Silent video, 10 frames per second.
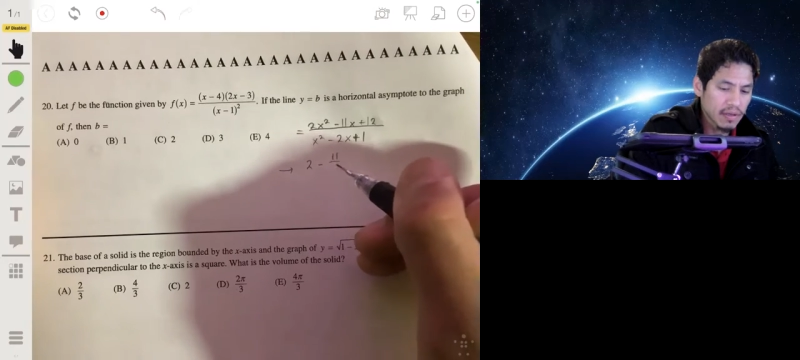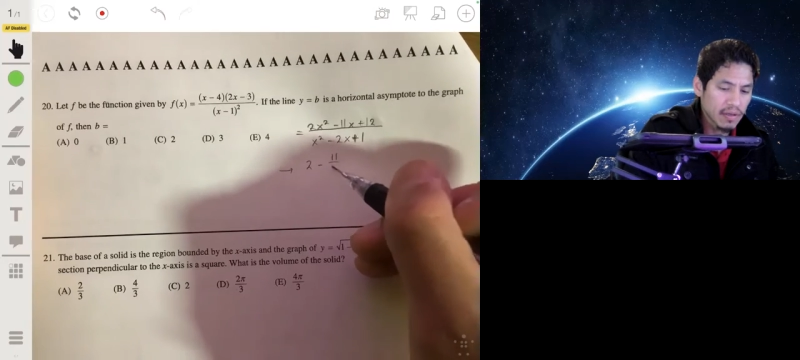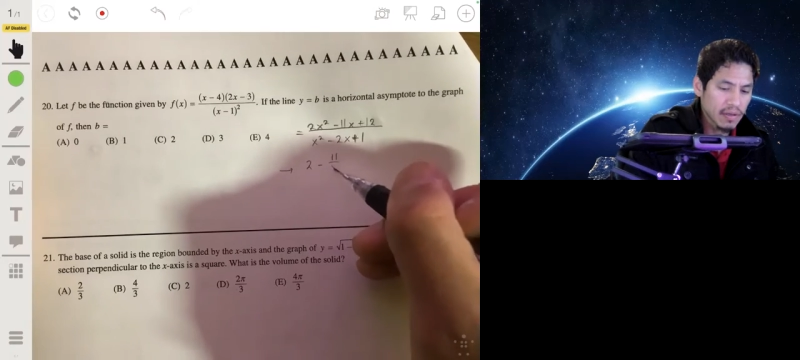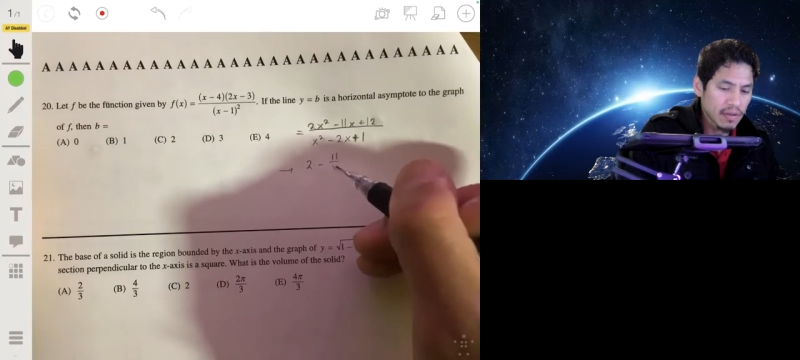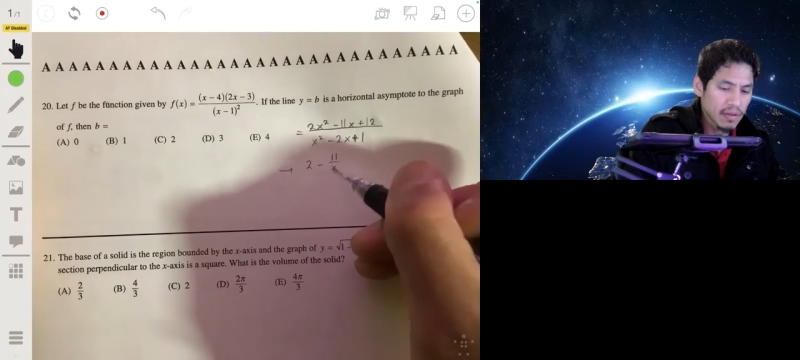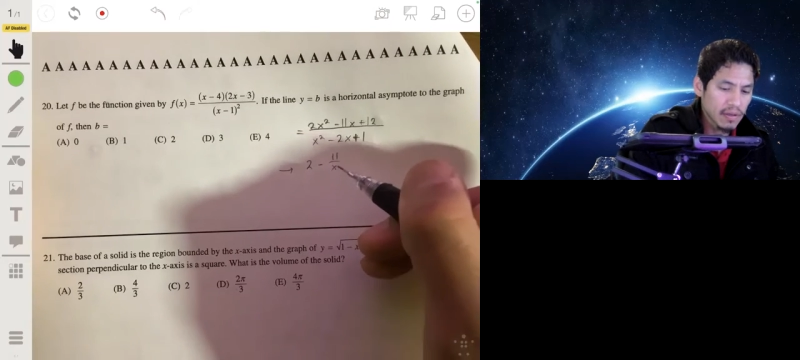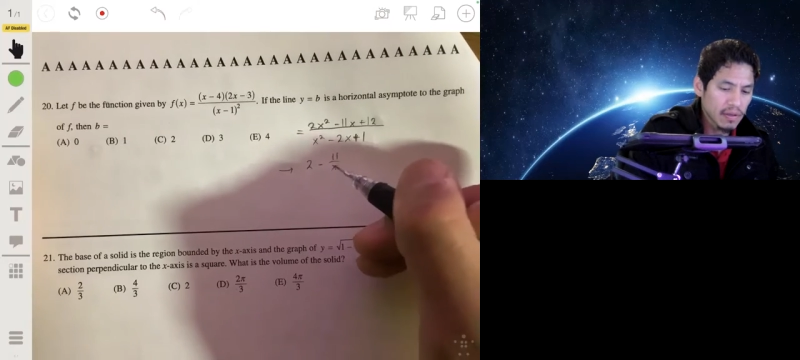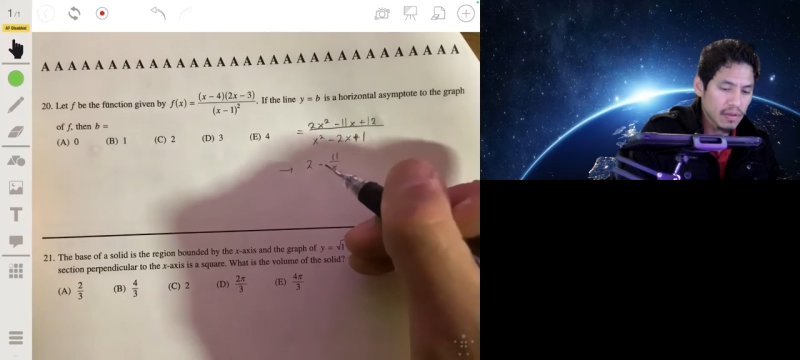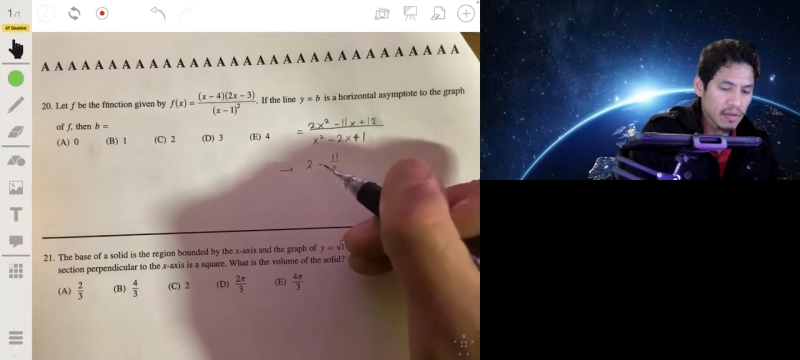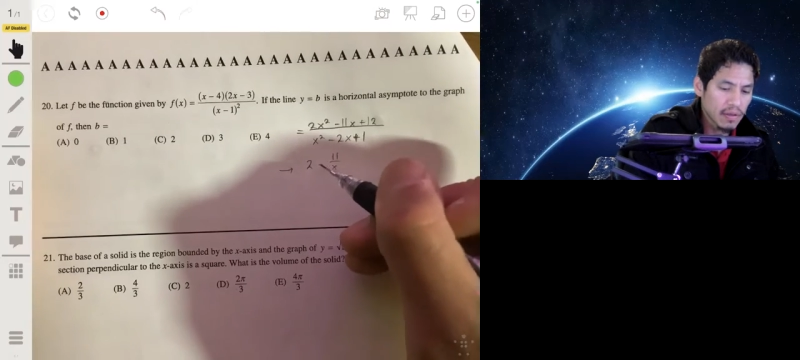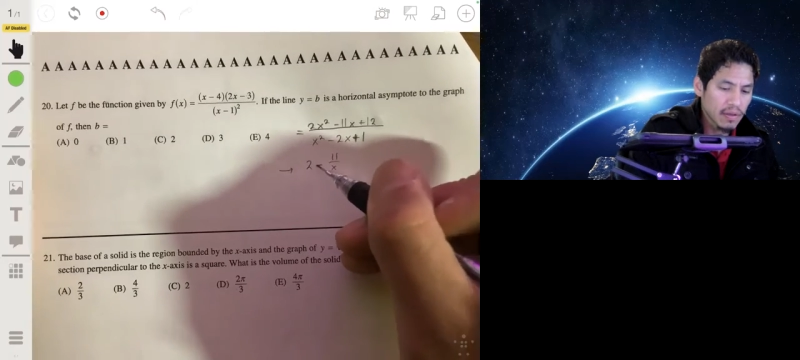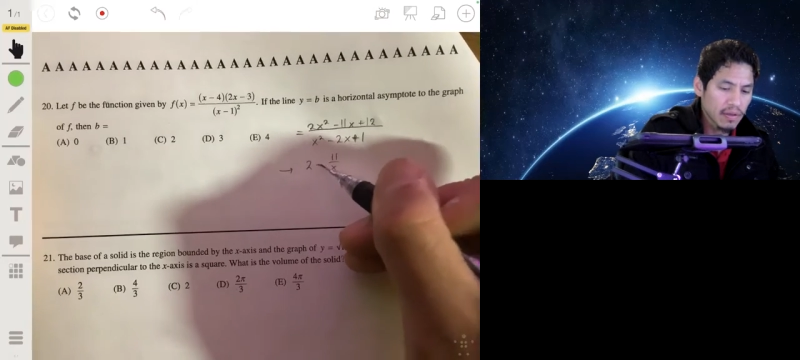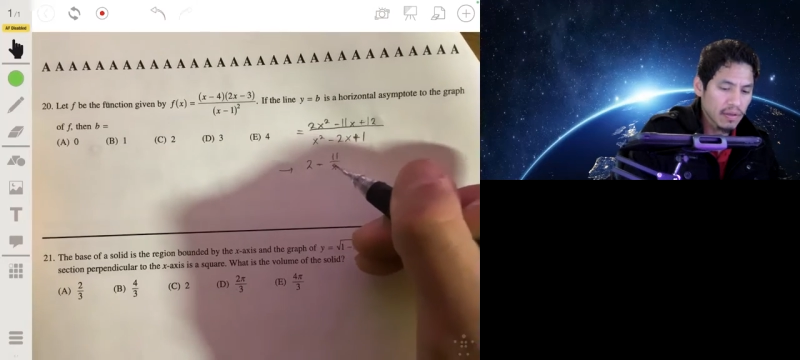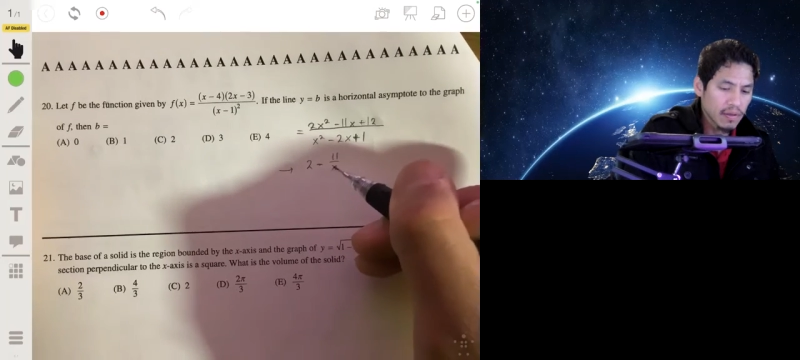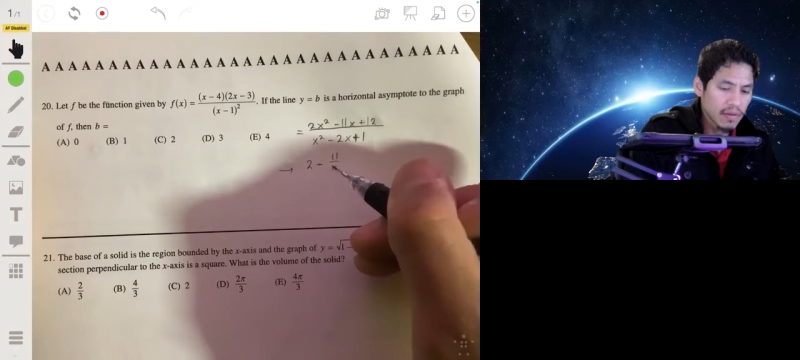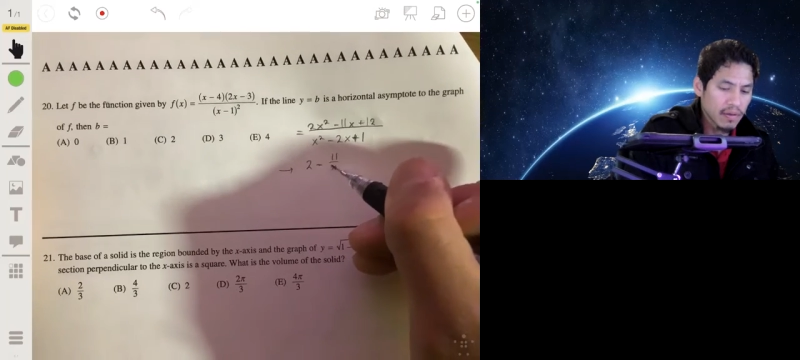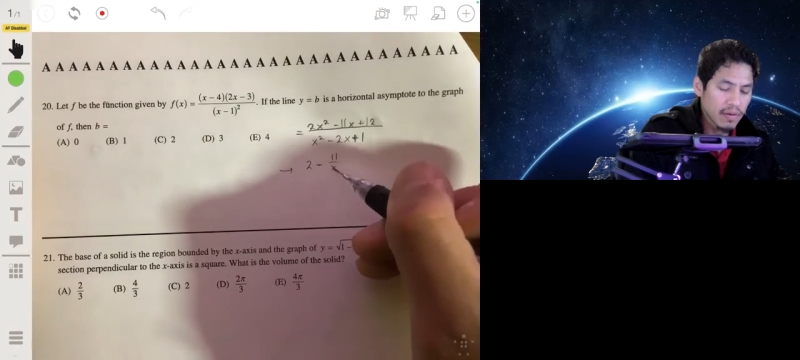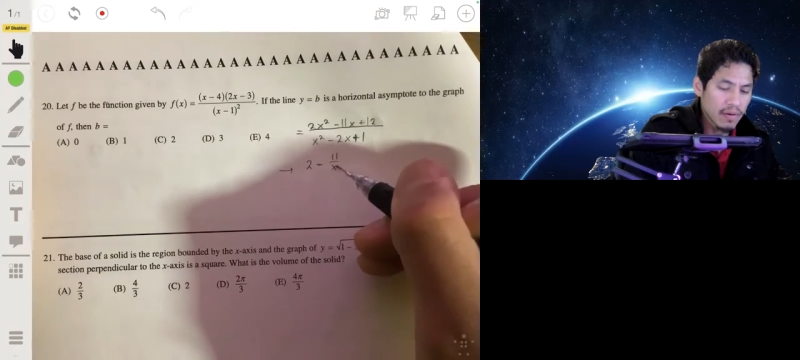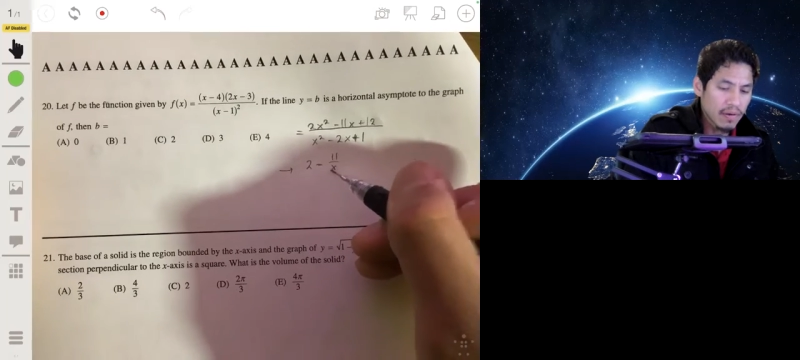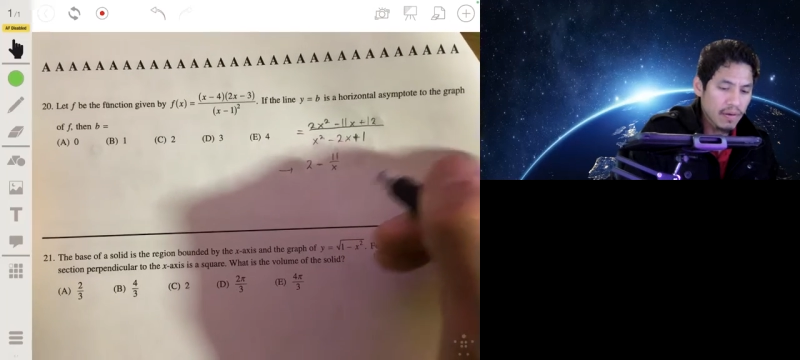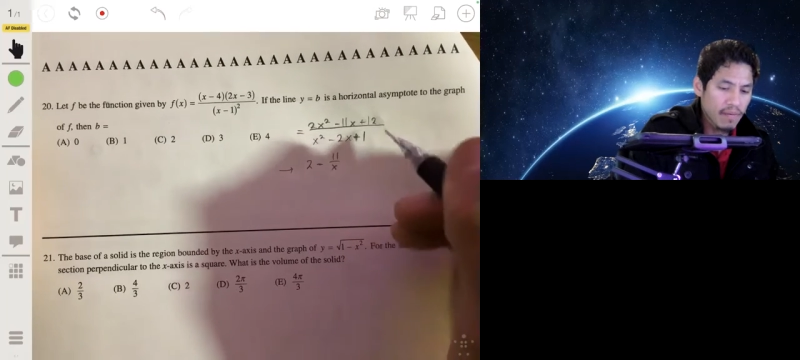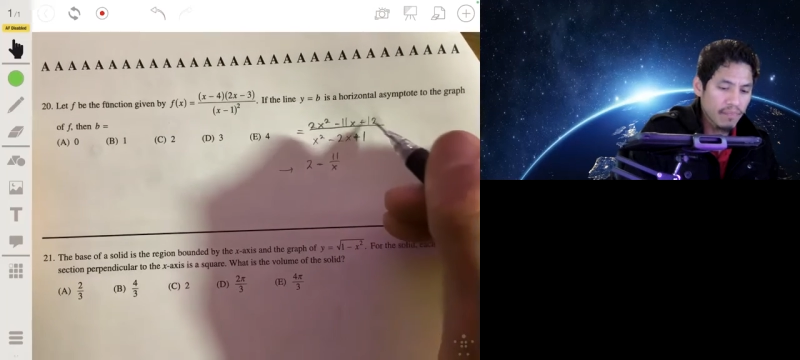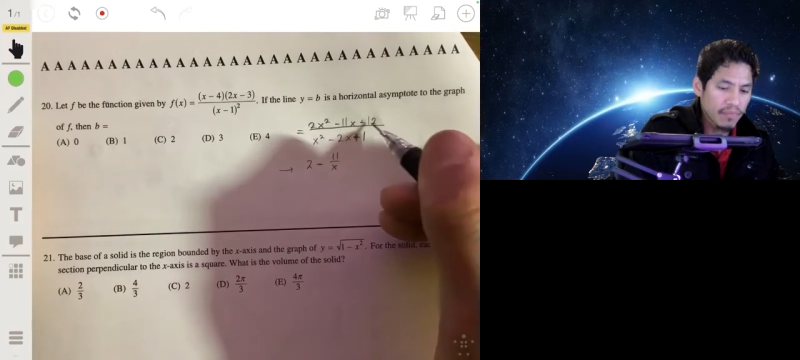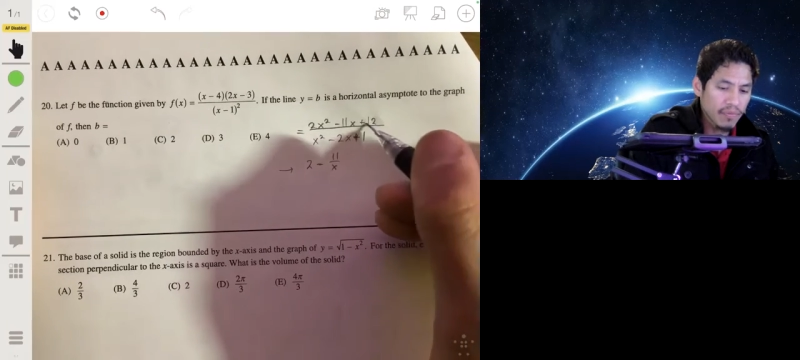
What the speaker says: [no speech]